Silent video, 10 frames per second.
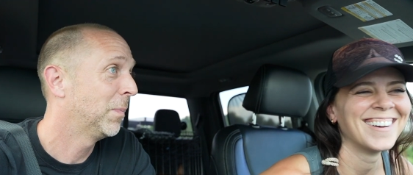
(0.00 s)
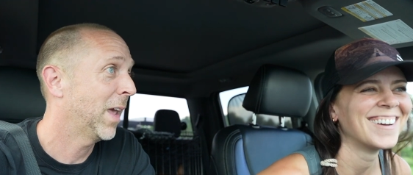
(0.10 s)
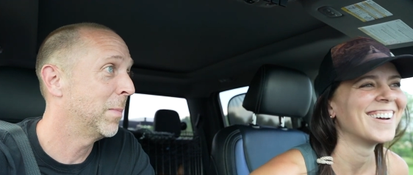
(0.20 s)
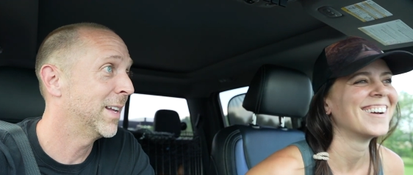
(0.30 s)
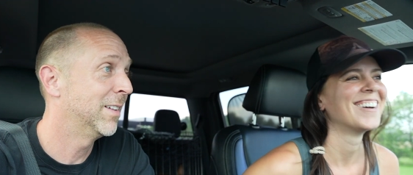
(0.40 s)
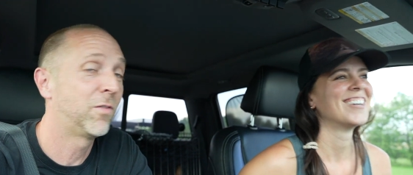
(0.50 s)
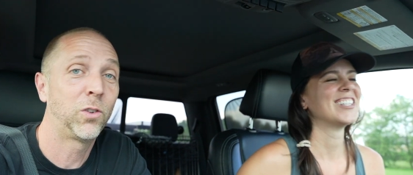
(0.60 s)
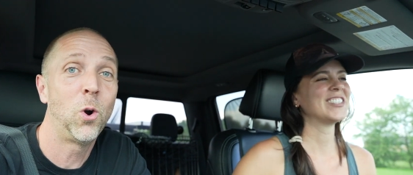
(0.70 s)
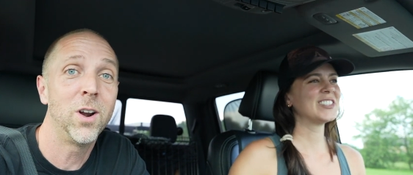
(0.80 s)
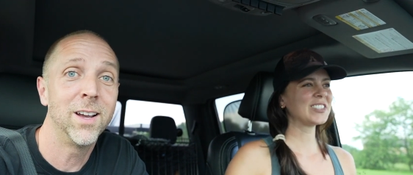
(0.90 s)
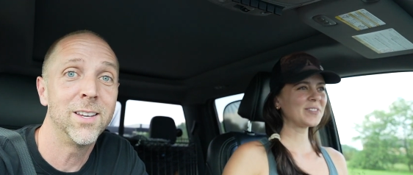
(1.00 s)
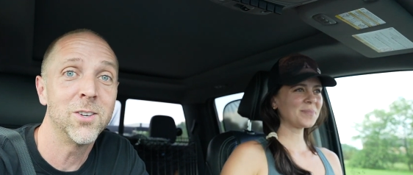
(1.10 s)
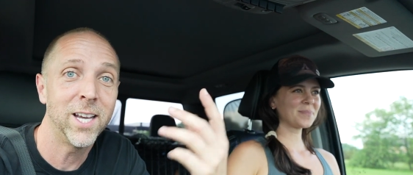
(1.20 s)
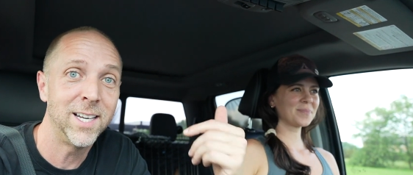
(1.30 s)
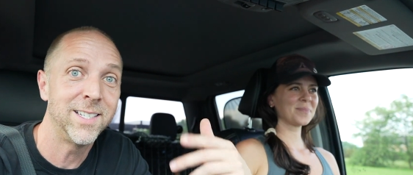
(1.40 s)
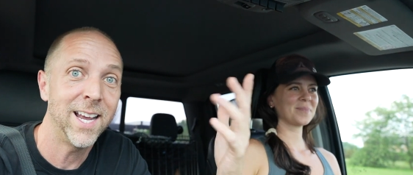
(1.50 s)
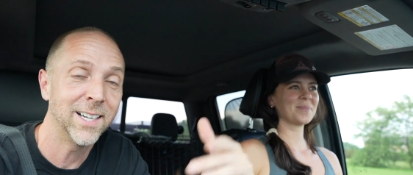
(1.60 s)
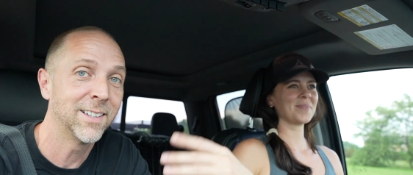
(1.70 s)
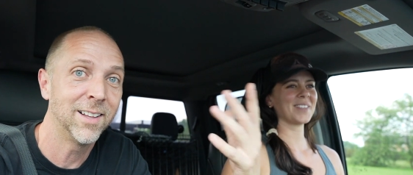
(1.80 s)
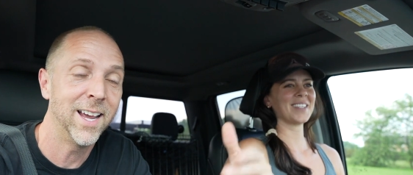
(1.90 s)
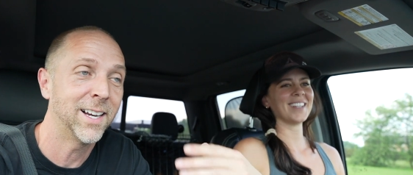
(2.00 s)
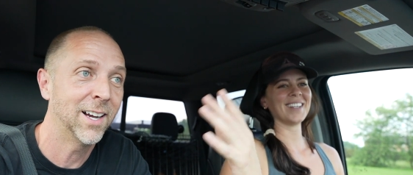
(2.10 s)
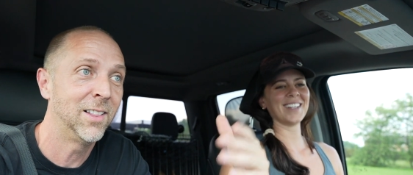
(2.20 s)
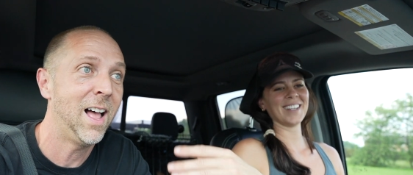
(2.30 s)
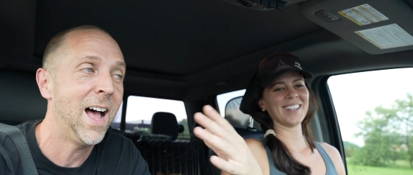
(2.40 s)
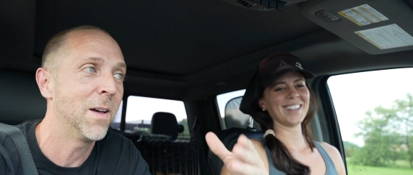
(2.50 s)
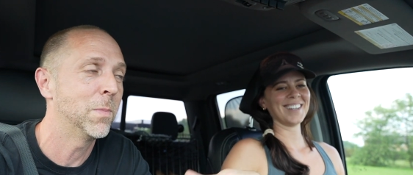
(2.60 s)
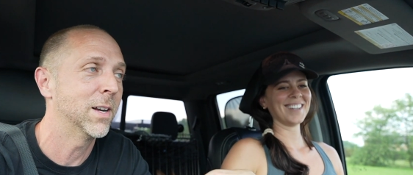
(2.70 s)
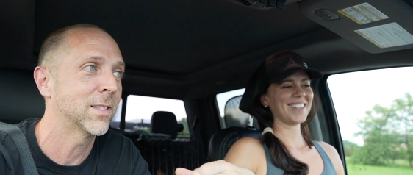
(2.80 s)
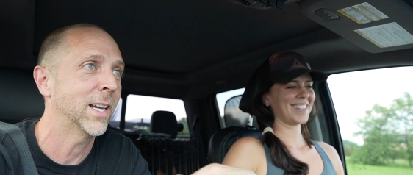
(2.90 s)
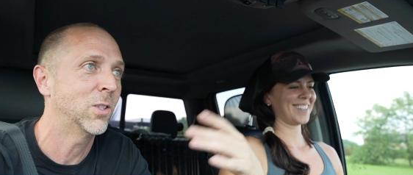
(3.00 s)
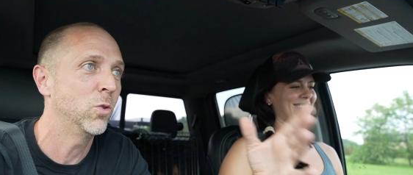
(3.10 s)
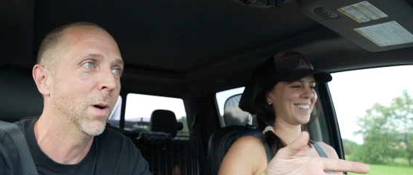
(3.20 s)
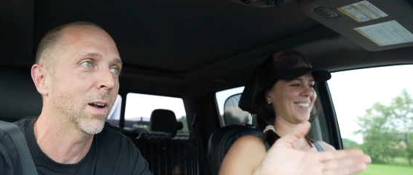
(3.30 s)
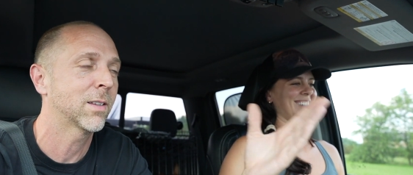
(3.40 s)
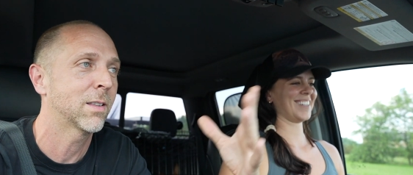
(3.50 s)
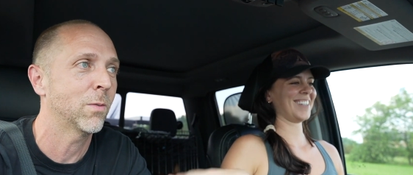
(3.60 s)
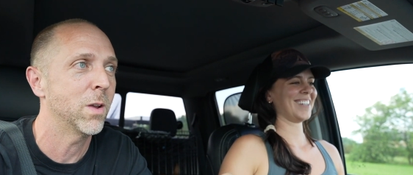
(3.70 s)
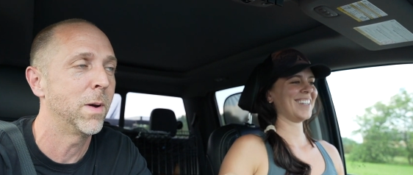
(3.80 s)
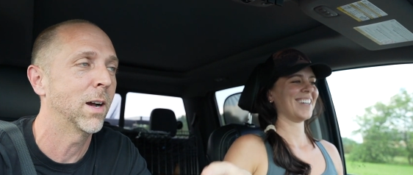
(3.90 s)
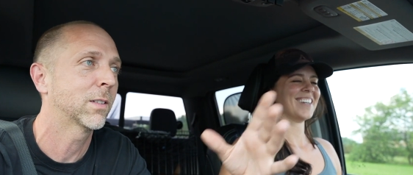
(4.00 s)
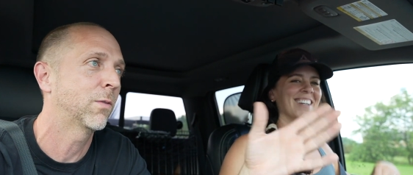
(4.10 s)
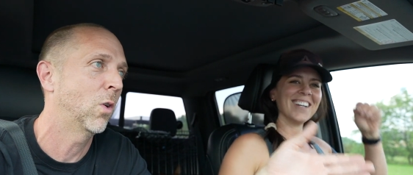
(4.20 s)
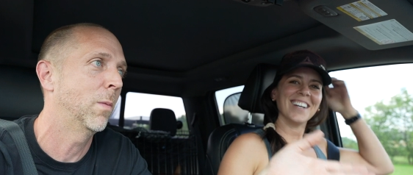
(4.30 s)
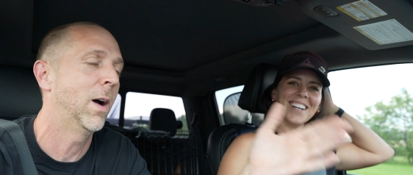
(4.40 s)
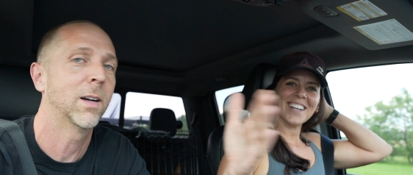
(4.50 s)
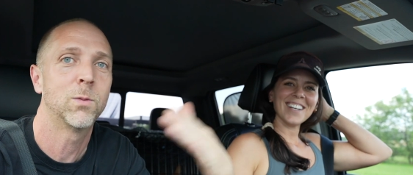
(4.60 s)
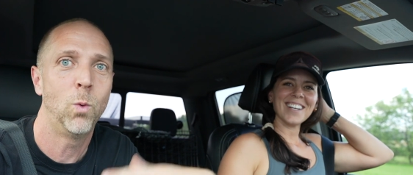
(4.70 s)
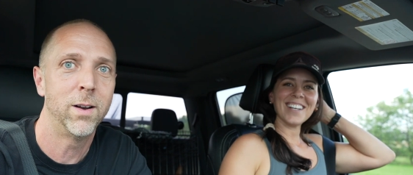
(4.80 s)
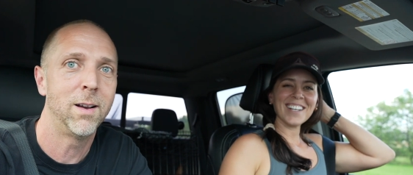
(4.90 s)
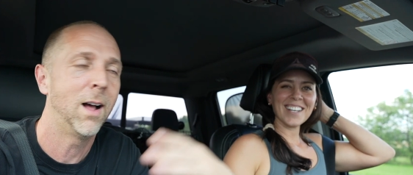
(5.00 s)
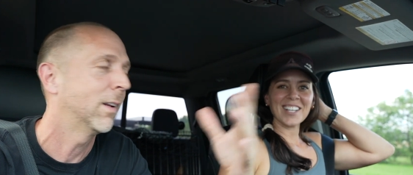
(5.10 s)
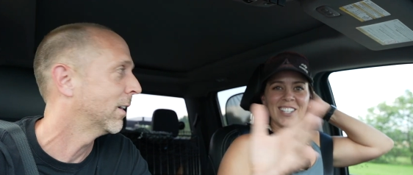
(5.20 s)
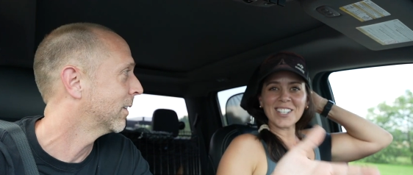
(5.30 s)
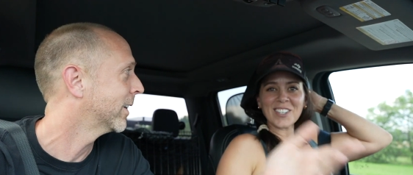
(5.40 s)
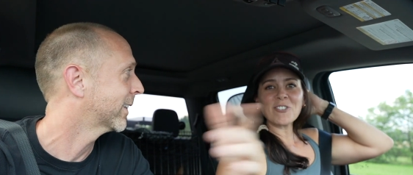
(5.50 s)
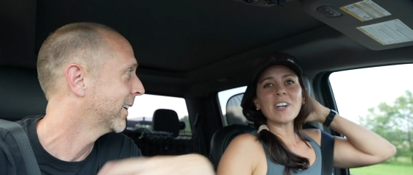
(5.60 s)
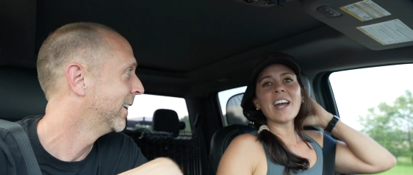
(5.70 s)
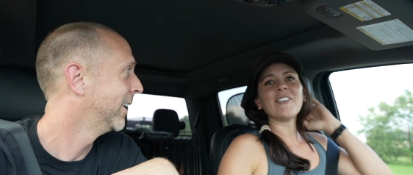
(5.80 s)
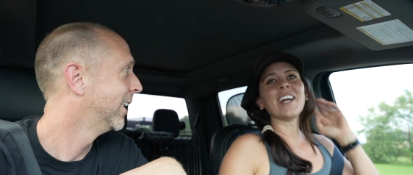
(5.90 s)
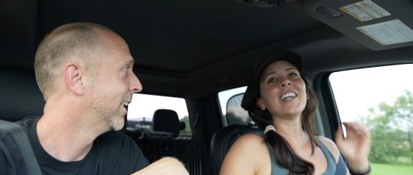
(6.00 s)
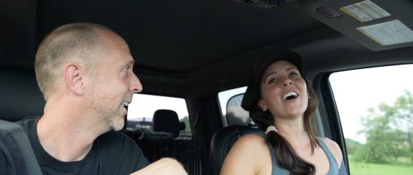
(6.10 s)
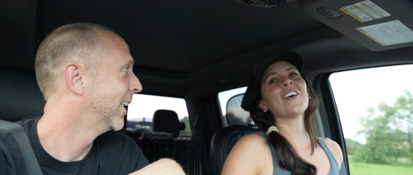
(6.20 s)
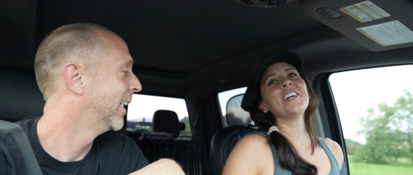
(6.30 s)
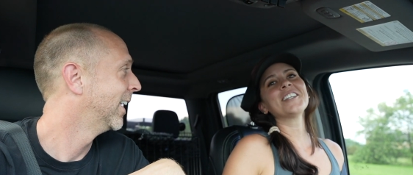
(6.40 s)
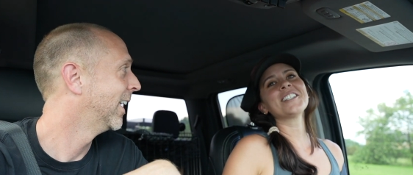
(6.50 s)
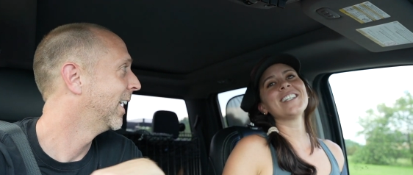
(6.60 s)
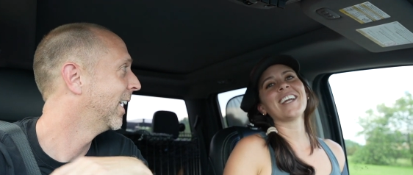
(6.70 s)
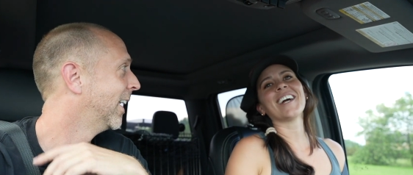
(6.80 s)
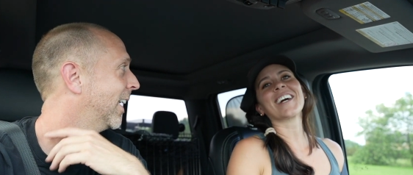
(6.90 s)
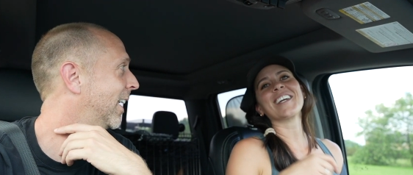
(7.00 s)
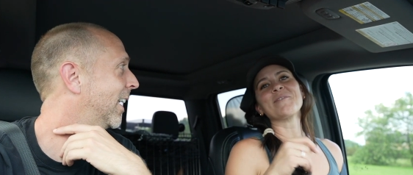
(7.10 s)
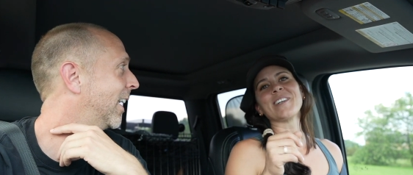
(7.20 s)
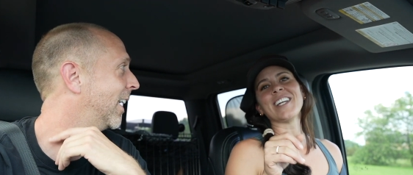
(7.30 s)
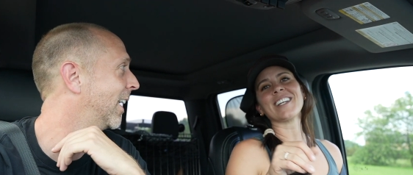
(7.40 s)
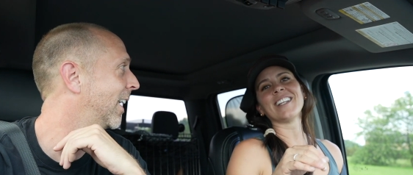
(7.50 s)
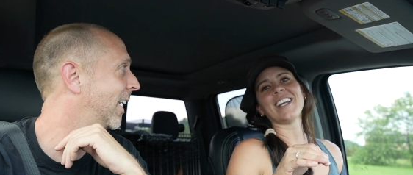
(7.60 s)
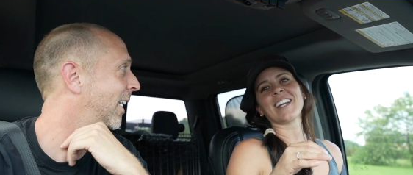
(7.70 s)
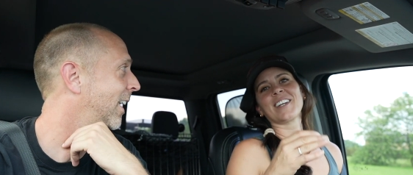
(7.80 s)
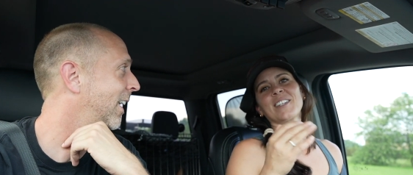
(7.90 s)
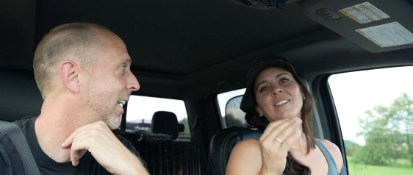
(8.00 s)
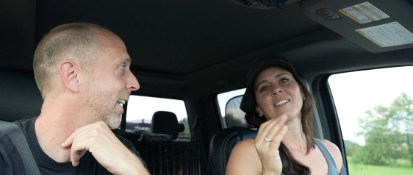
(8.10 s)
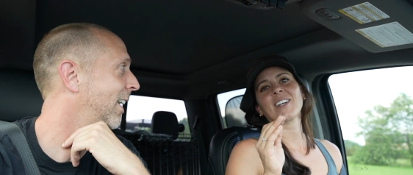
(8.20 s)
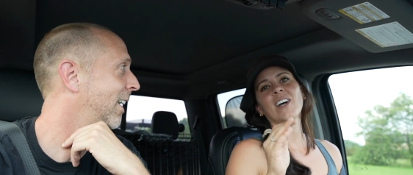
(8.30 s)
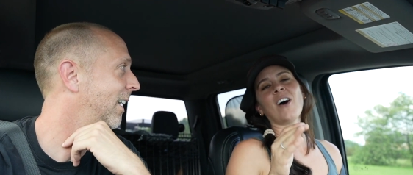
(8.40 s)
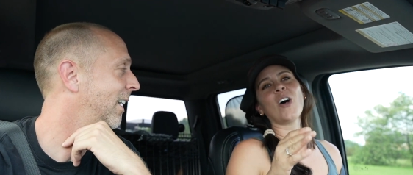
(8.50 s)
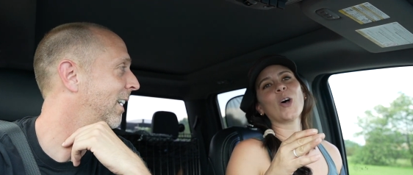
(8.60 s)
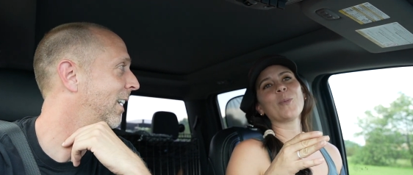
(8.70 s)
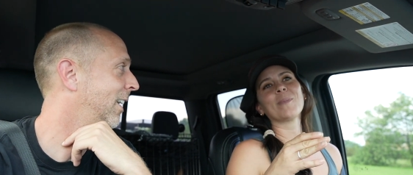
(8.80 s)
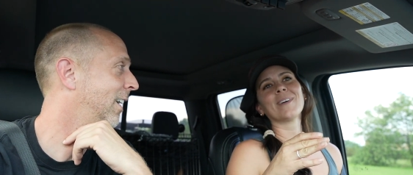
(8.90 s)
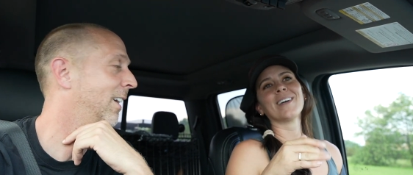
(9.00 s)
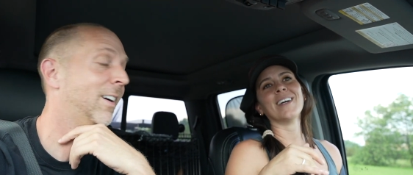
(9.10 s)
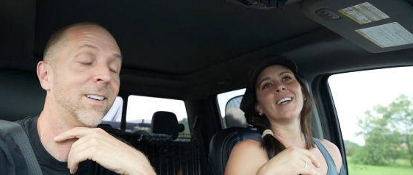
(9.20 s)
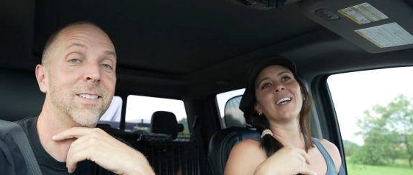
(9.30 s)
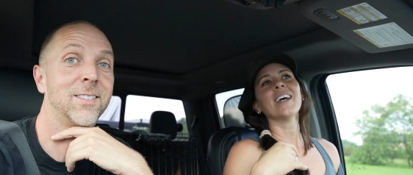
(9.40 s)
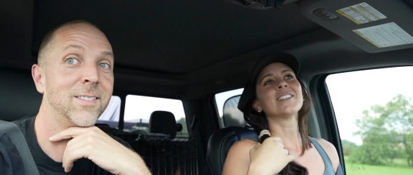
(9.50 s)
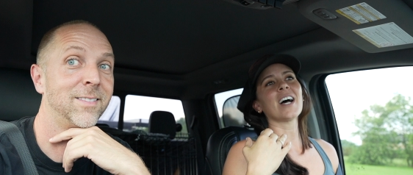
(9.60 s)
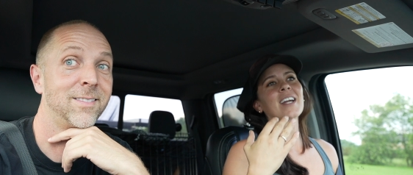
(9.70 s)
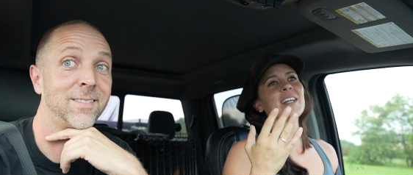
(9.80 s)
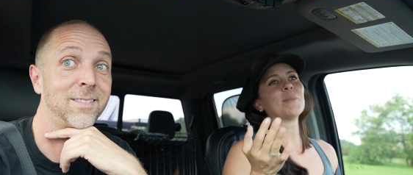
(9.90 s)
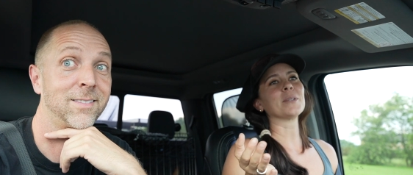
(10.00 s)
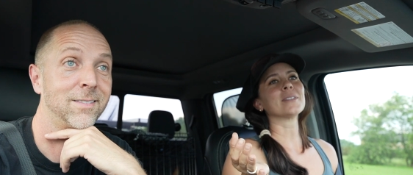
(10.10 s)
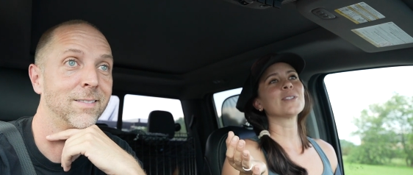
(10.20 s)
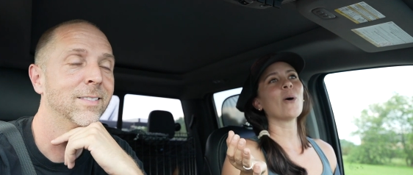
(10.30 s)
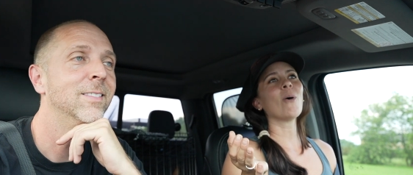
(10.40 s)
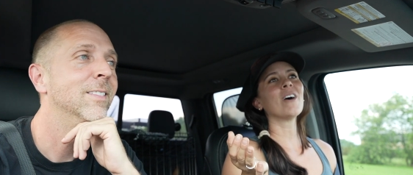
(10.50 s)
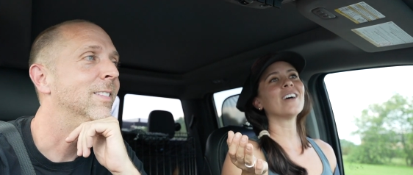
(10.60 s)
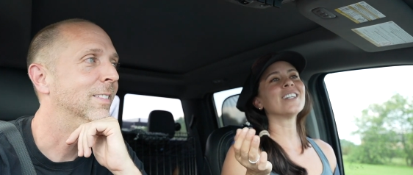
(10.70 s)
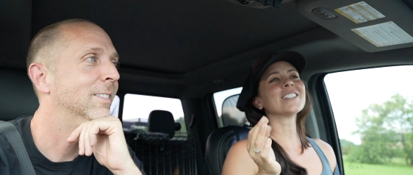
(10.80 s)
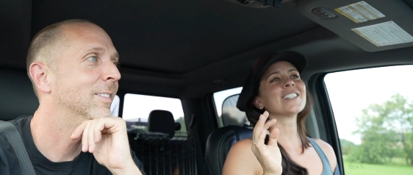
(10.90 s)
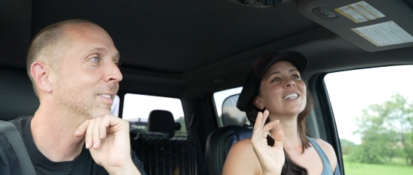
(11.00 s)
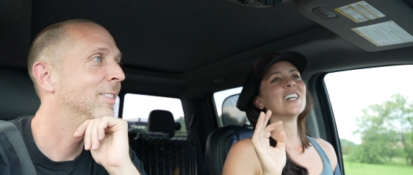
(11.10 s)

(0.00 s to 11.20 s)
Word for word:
Speaker 1: I mean, in Florida, you get dinged like a lot, but it's like $2, $3, $4, $1. Like,
Speaker 2: and right now you're seeing Aaron being like calm, talking about the tolls.